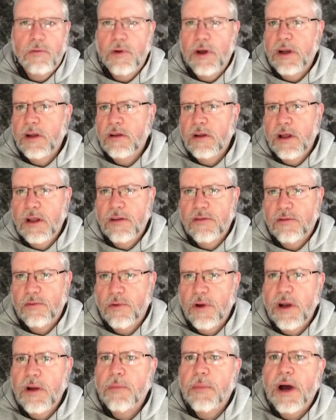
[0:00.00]
Rent a lens,
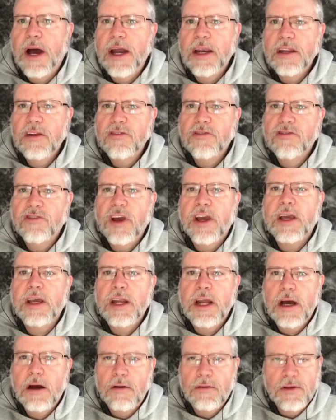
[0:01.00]
rent a body, and check
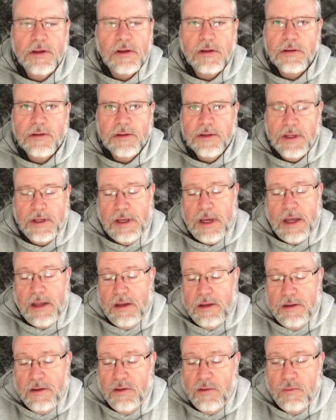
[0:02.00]
it out.
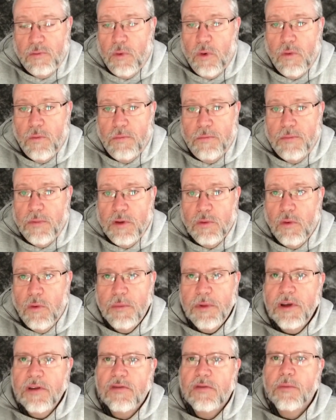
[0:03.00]
You
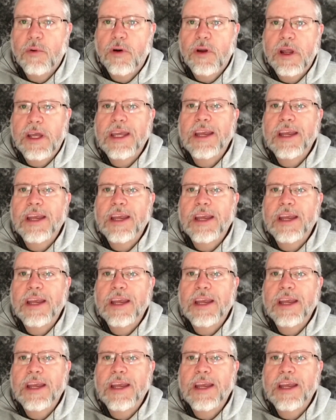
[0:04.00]
won't be disappointed.